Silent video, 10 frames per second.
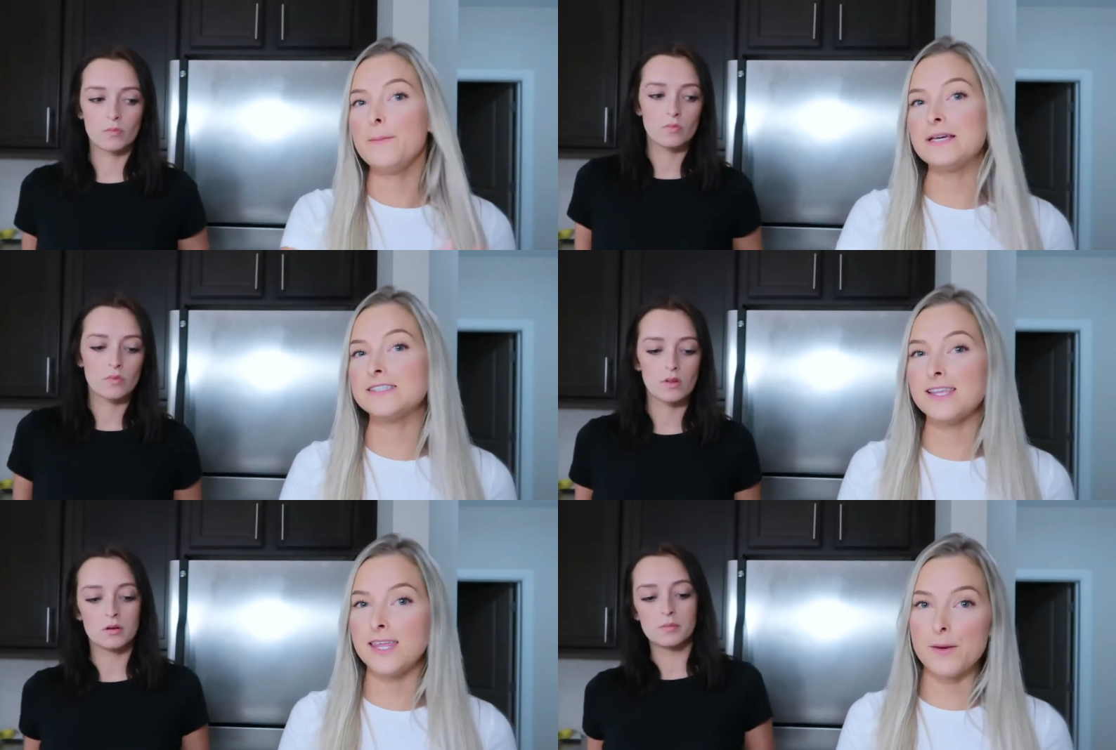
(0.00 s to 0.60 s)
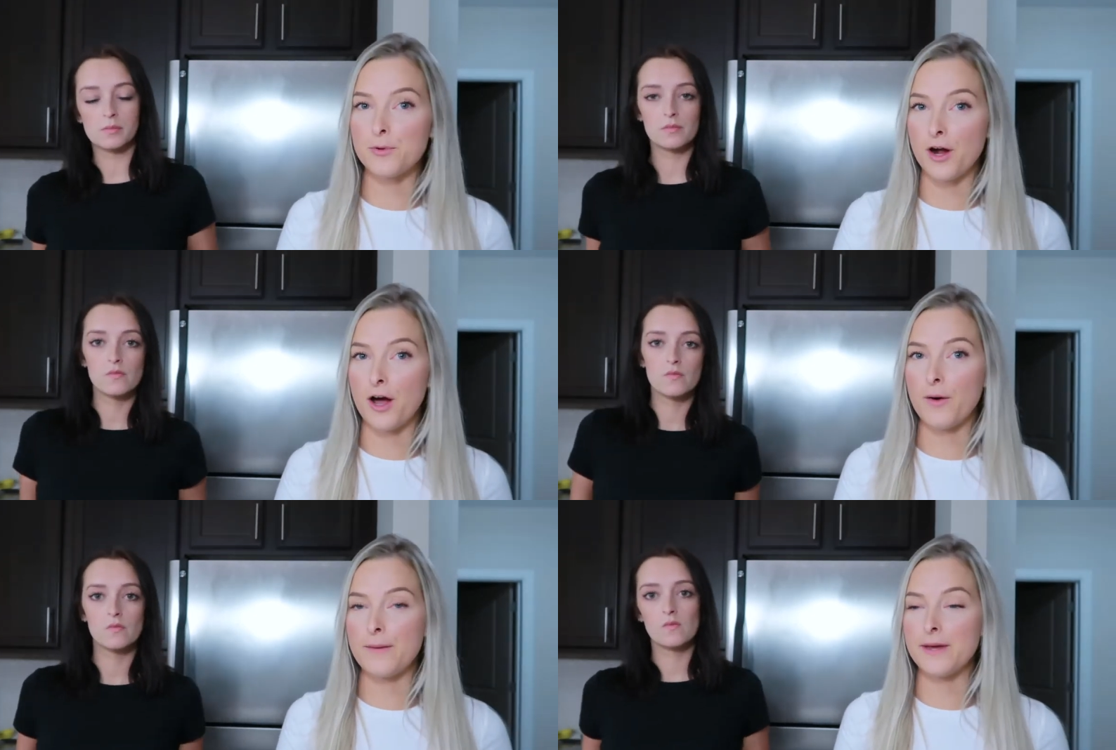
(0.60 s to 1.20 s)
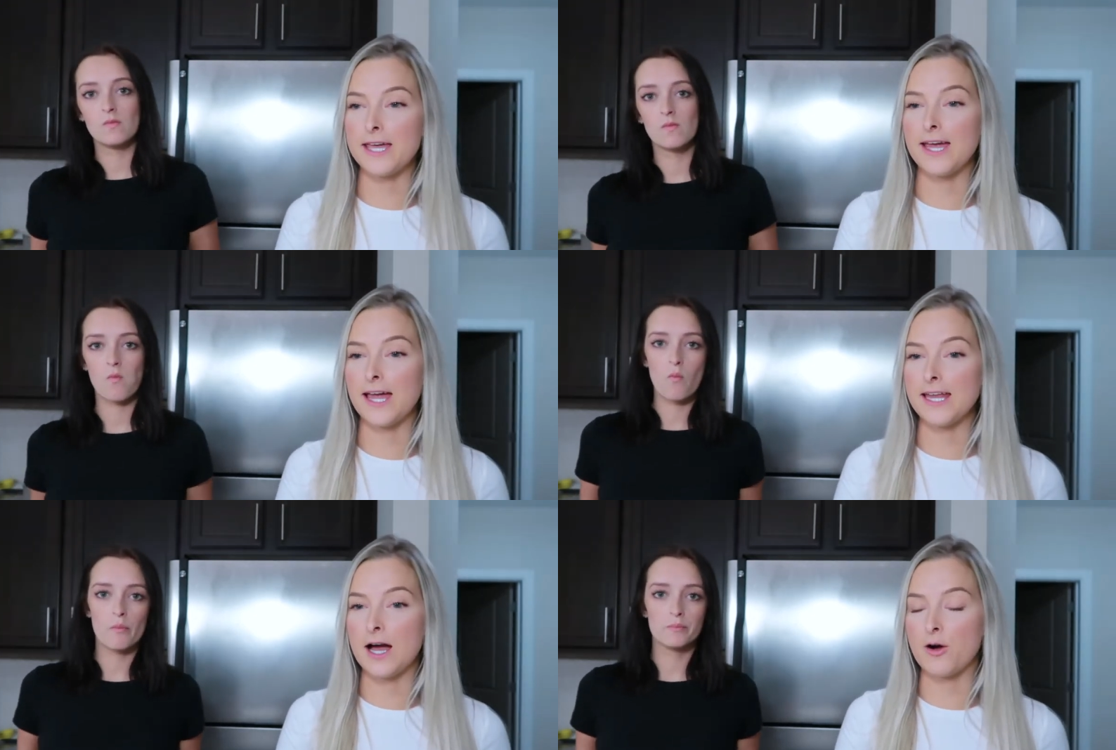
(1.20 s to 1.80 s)
Speaker 1: basically a pro at making
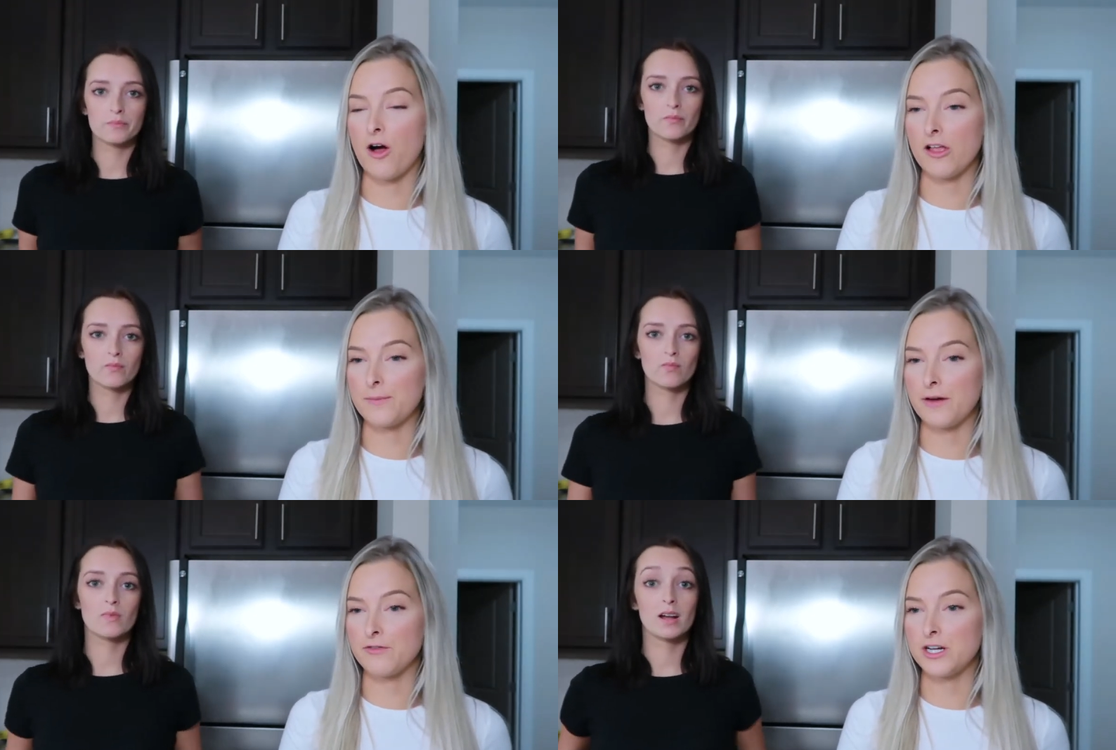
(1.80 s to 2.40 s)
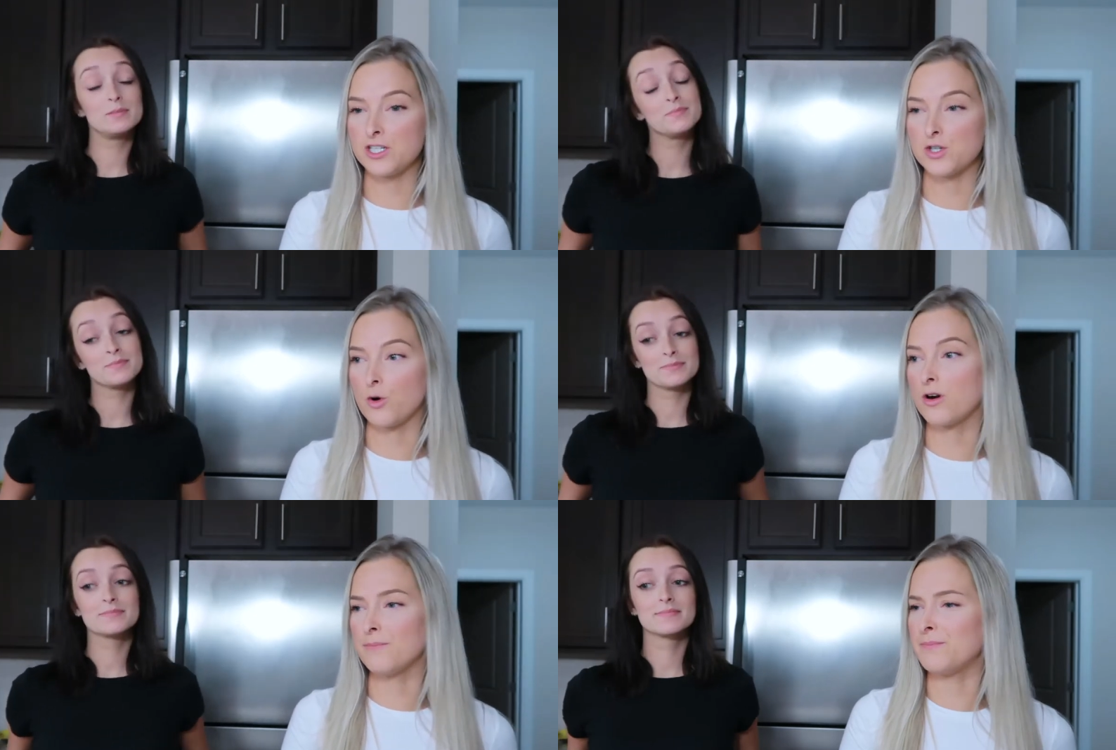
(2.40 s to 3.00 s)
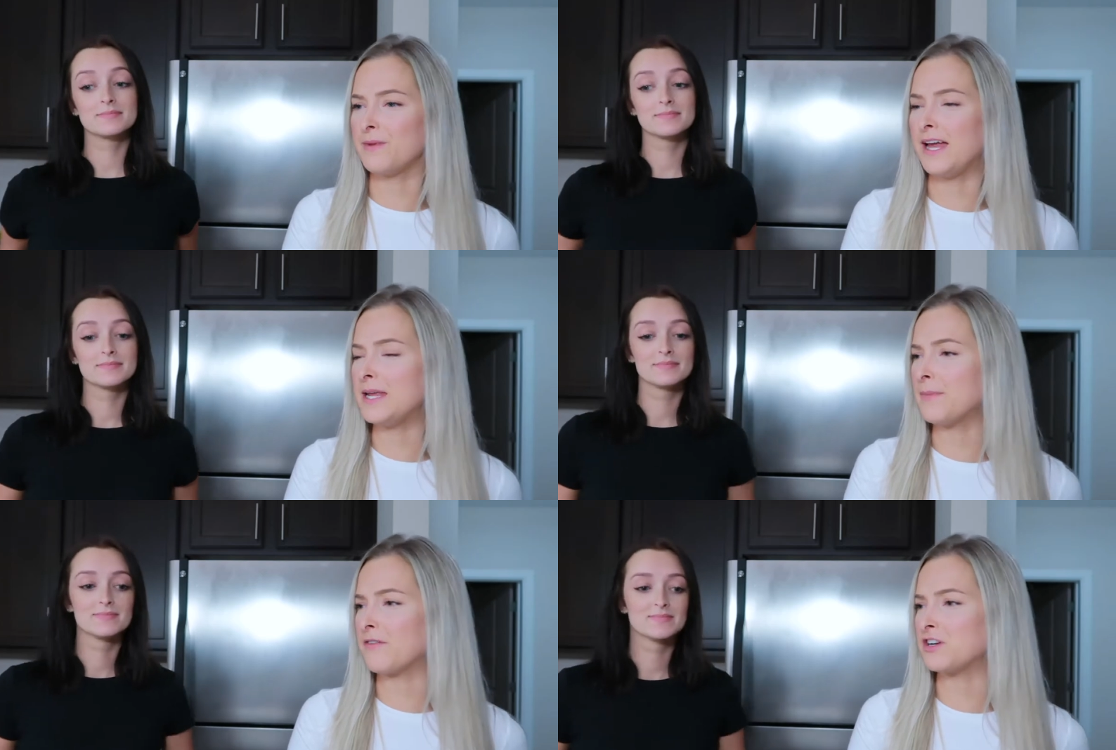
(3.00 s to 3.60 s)
any alcoholic beverage or
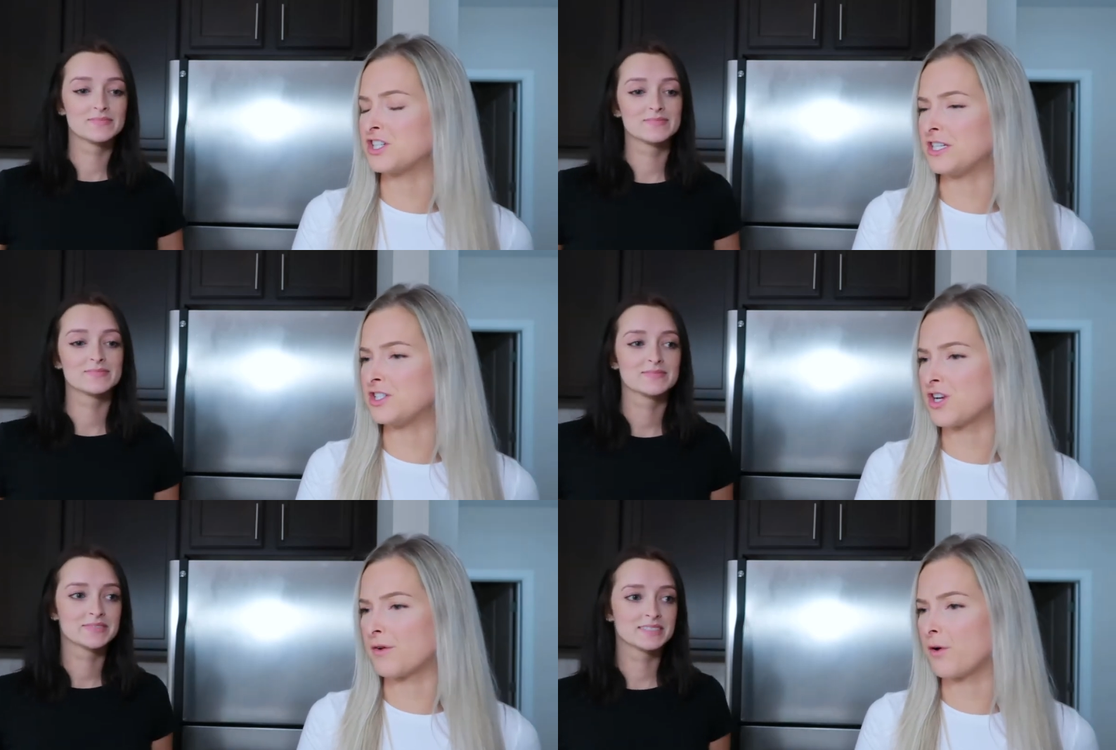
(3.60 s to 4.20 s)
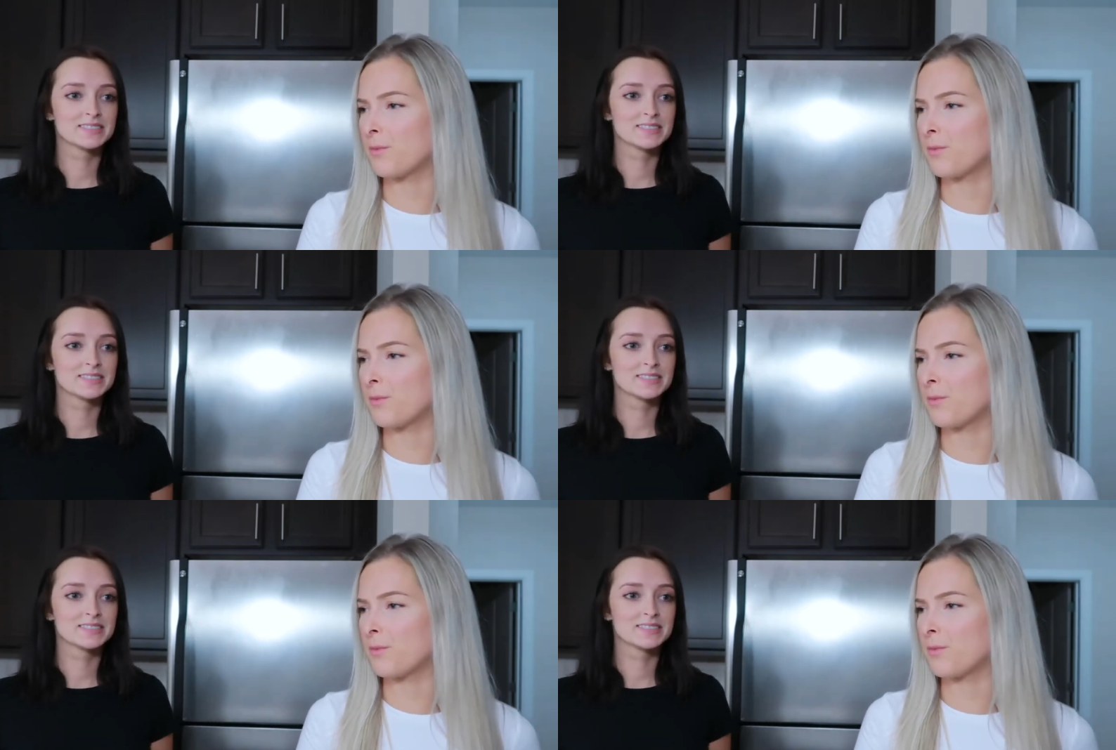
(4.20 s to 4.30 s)
any beverage in general,